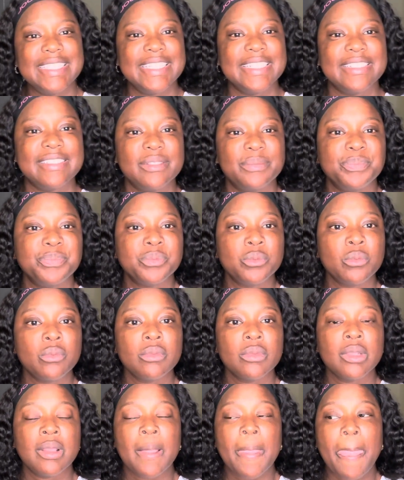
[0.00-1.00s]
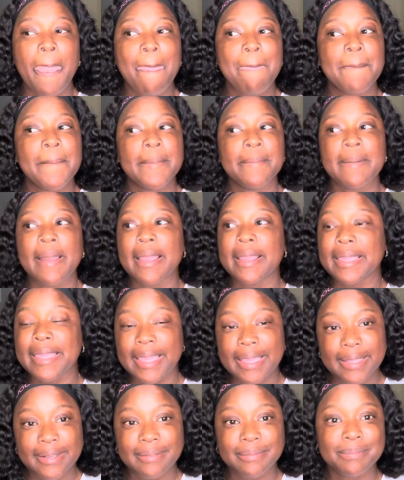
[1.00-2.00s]
it.
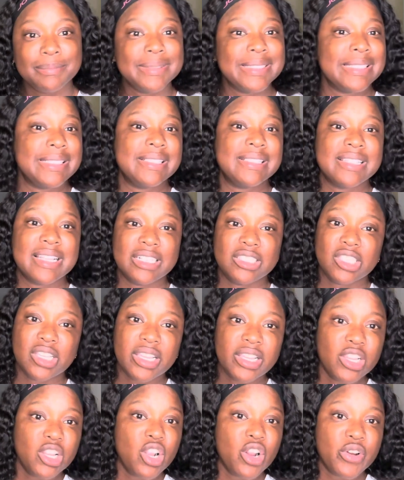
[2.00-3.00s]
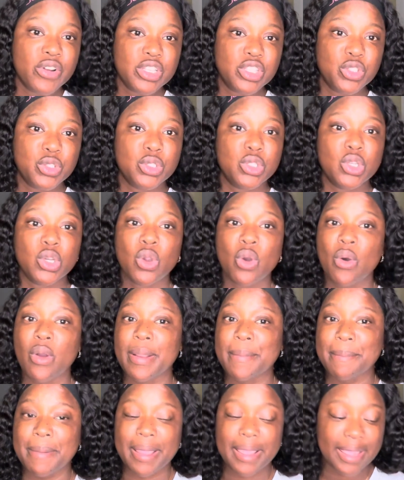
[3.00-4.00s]
Again, this is not to encourage you to go
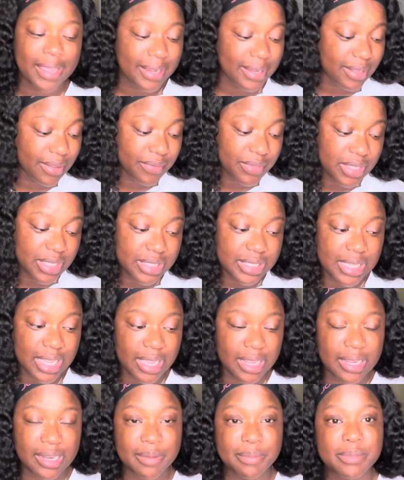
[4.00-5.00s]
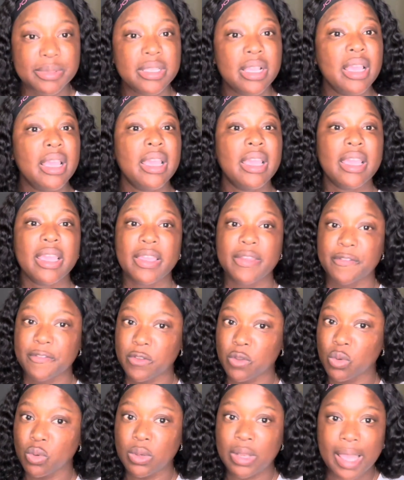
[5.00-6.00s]
and buy any of these items. If
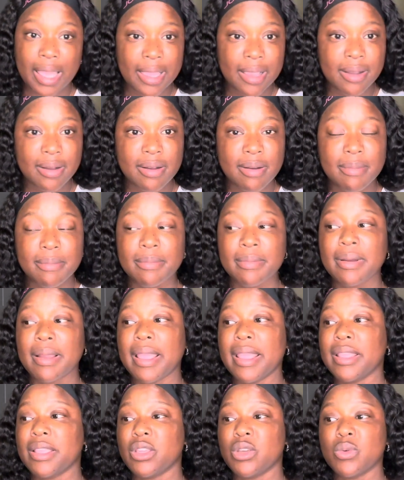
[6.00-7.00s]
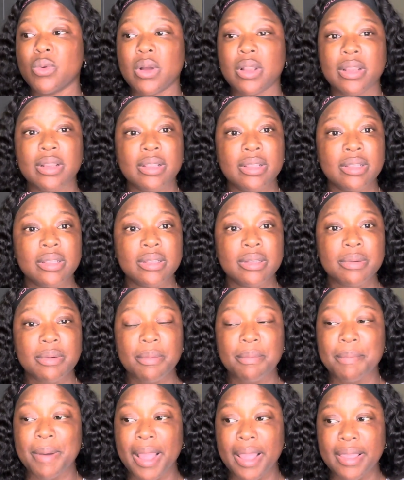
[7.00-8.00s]
you like them and you want to
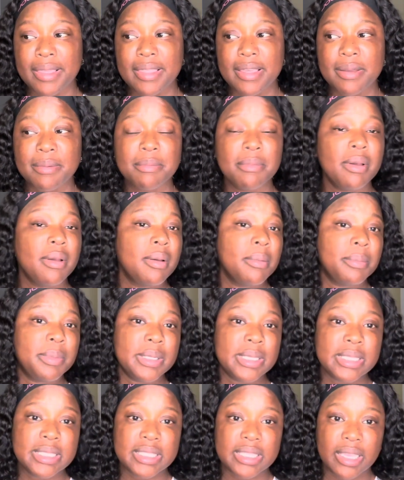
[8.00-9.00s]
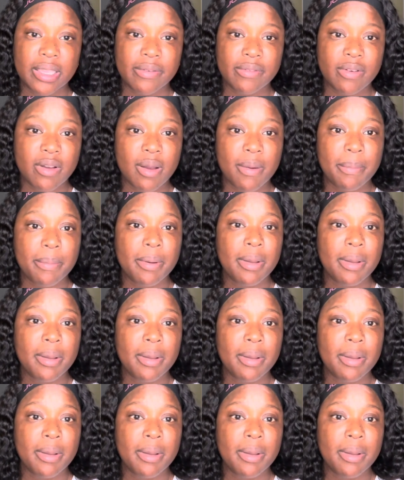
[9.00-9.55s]
buy them, please save up.